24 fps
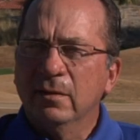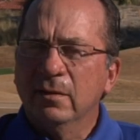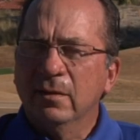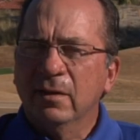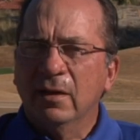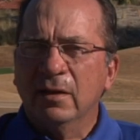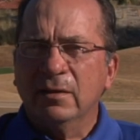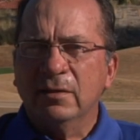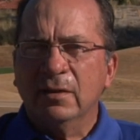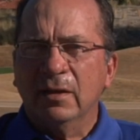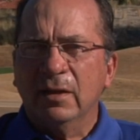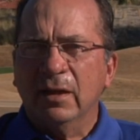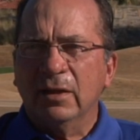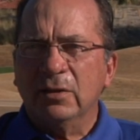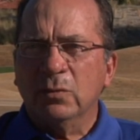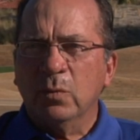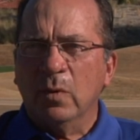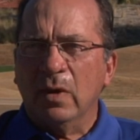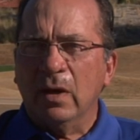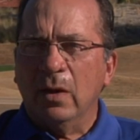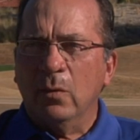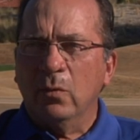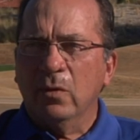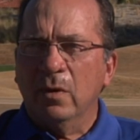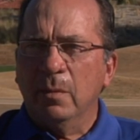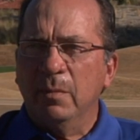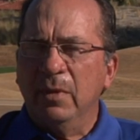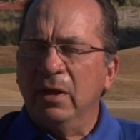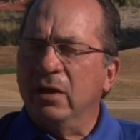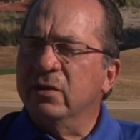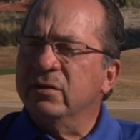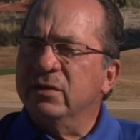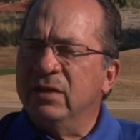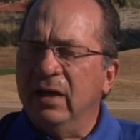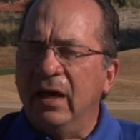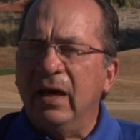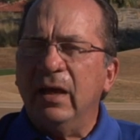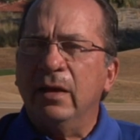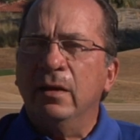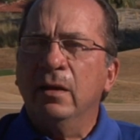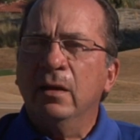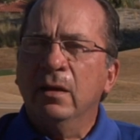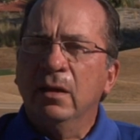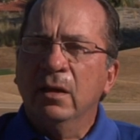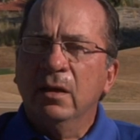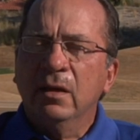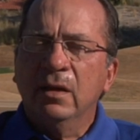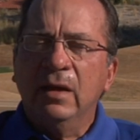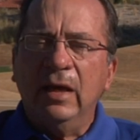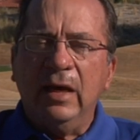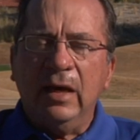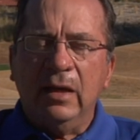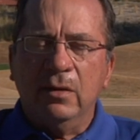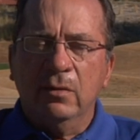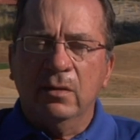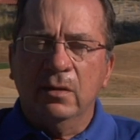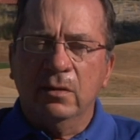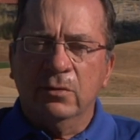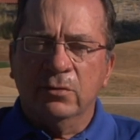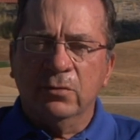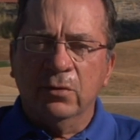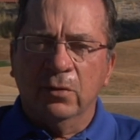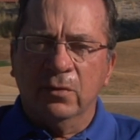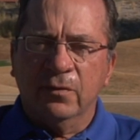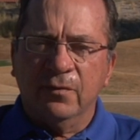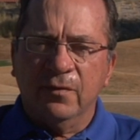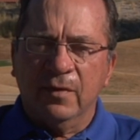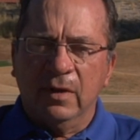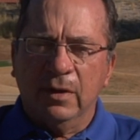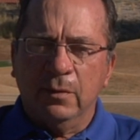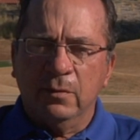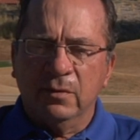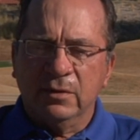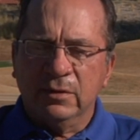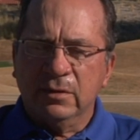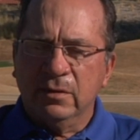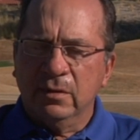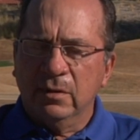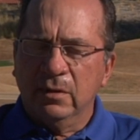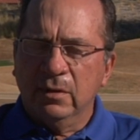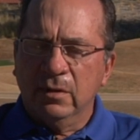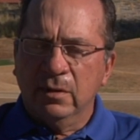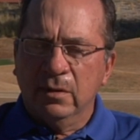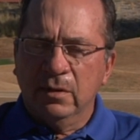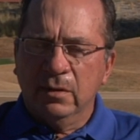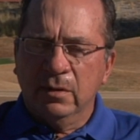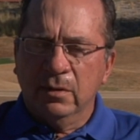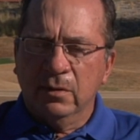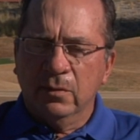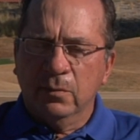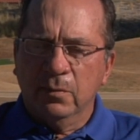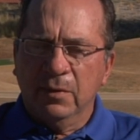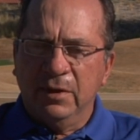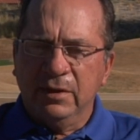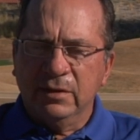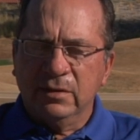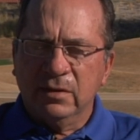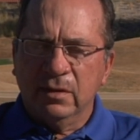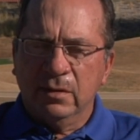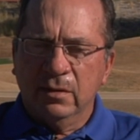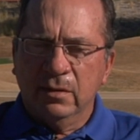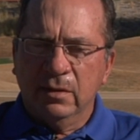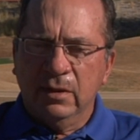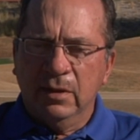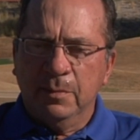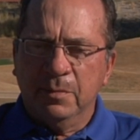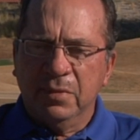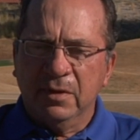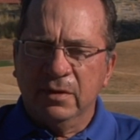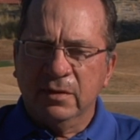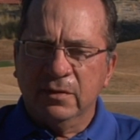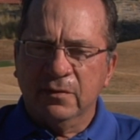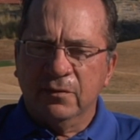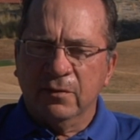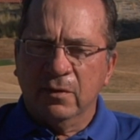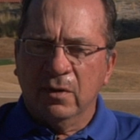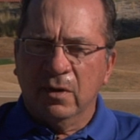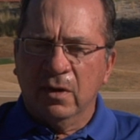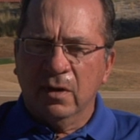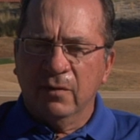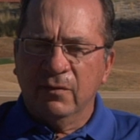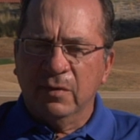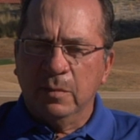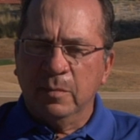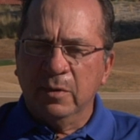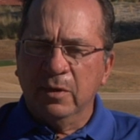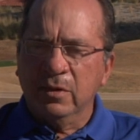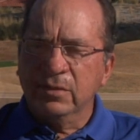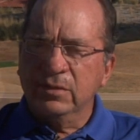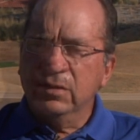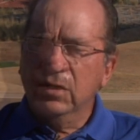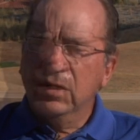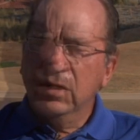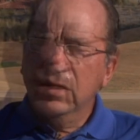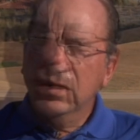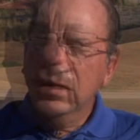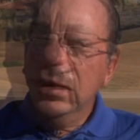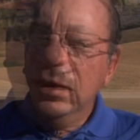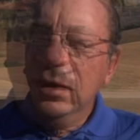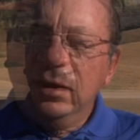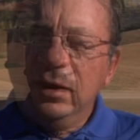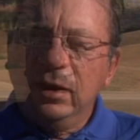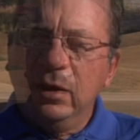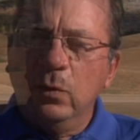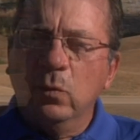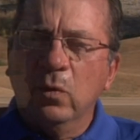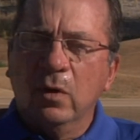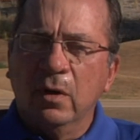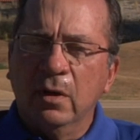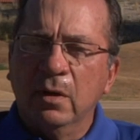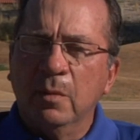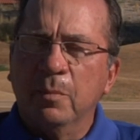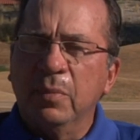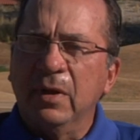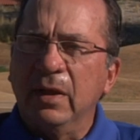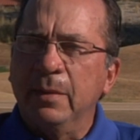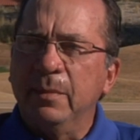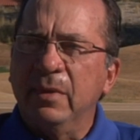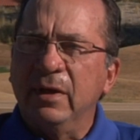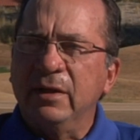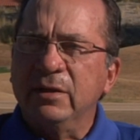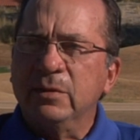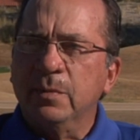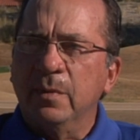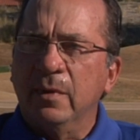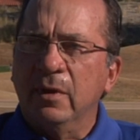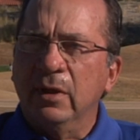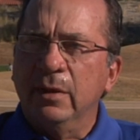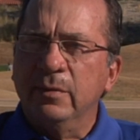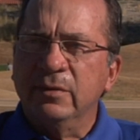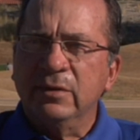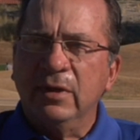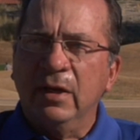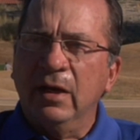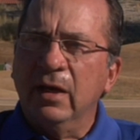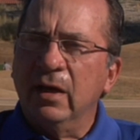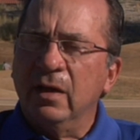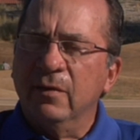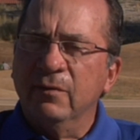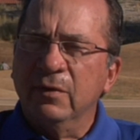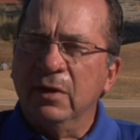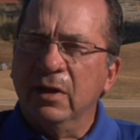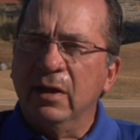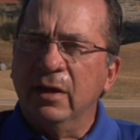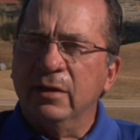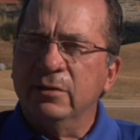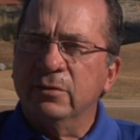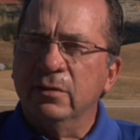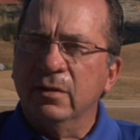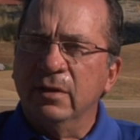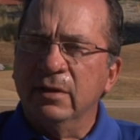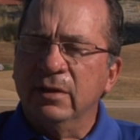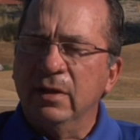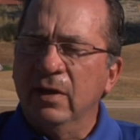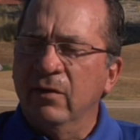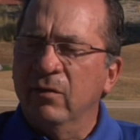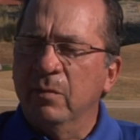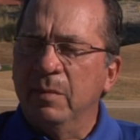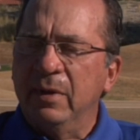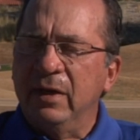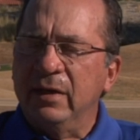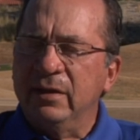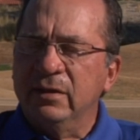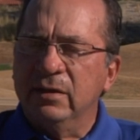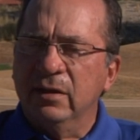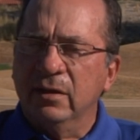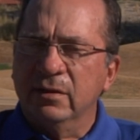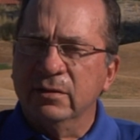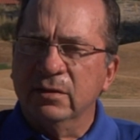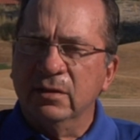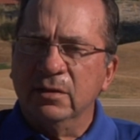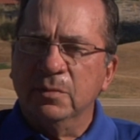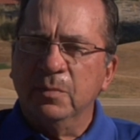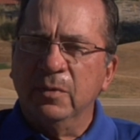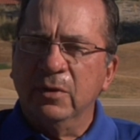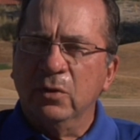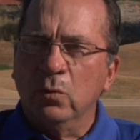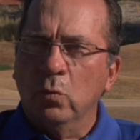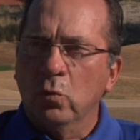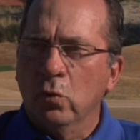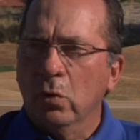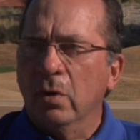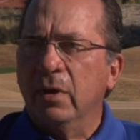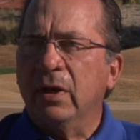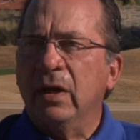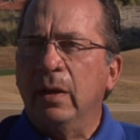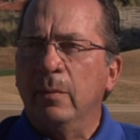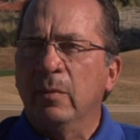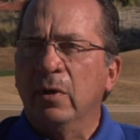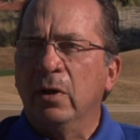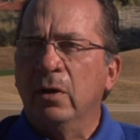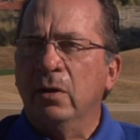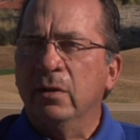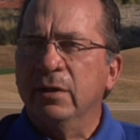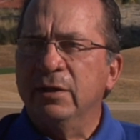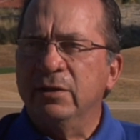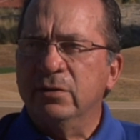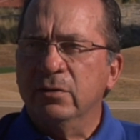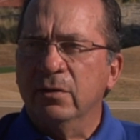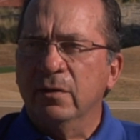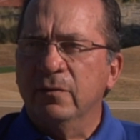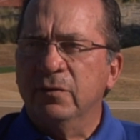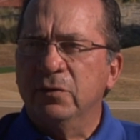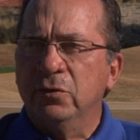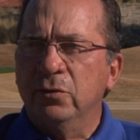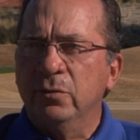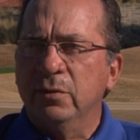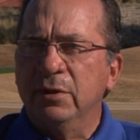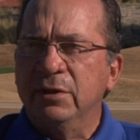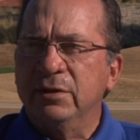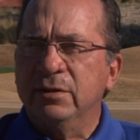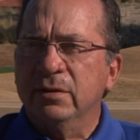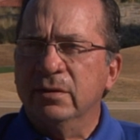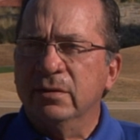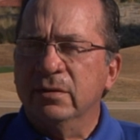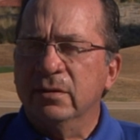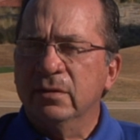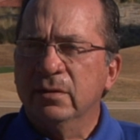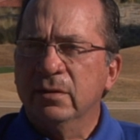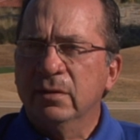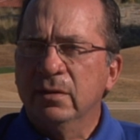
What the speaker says: I said, that's what I want to be. Because Dad truthfully was the reason and the impetus for all of it, because he wanted to play baseball. He was a heck of a catcher, that everybody tells us, but the war came along, he served 2 hitches